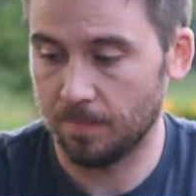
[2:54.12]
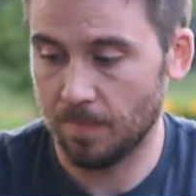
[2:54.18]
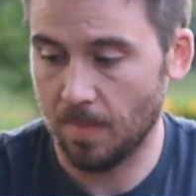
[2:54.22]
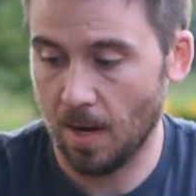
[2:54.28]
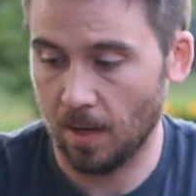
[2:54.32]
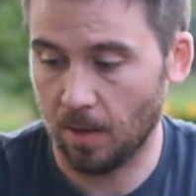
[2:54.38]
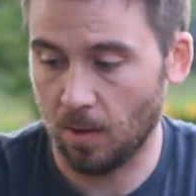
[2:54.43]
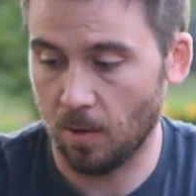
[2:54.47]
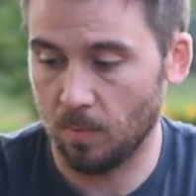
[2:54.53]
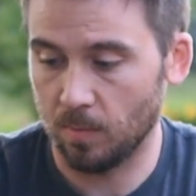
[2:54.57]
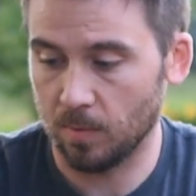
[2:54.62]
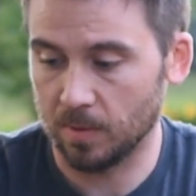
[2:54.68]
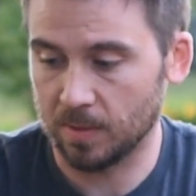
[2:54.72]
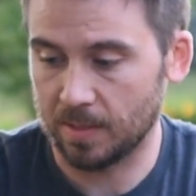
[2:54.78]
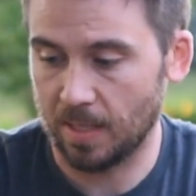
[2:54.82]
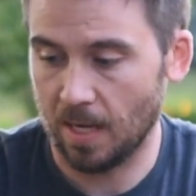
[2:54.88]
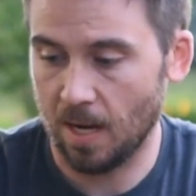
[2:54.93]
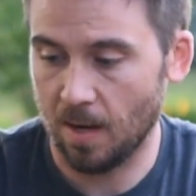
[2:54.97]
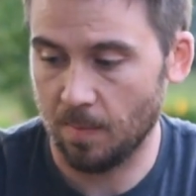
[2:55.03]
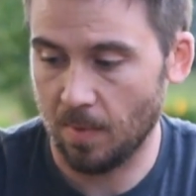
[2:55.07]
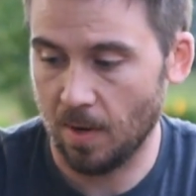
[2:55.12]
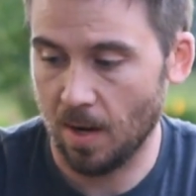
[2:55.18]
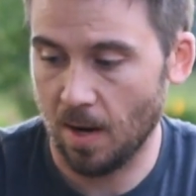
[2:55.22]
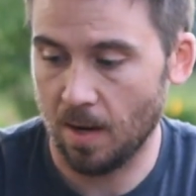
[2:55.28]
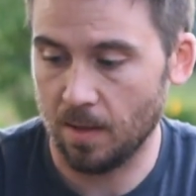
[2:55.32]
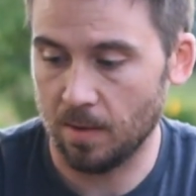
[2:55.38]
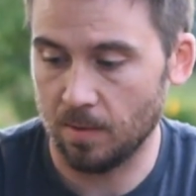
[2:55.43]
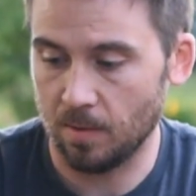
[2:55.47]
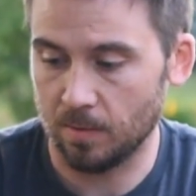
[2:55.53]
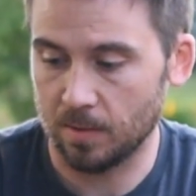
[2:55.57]
Echo will stand
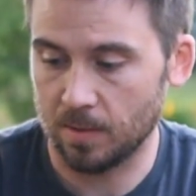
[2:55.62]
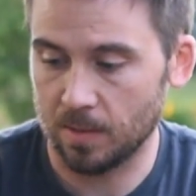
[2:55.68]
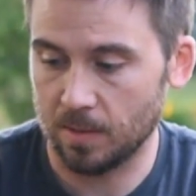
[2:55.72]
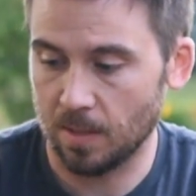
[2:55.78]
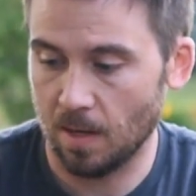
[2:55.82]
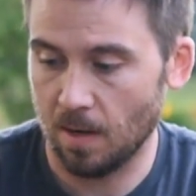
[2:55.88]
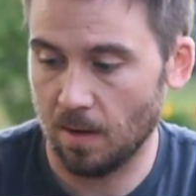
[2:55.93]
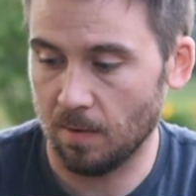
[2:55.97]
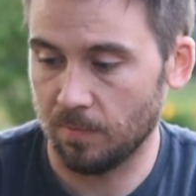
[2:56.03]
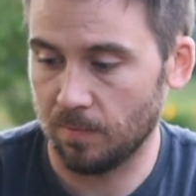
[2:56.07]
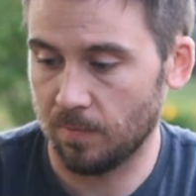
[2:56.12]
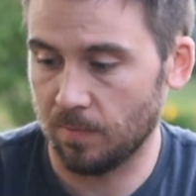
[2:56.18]
behind their stuff.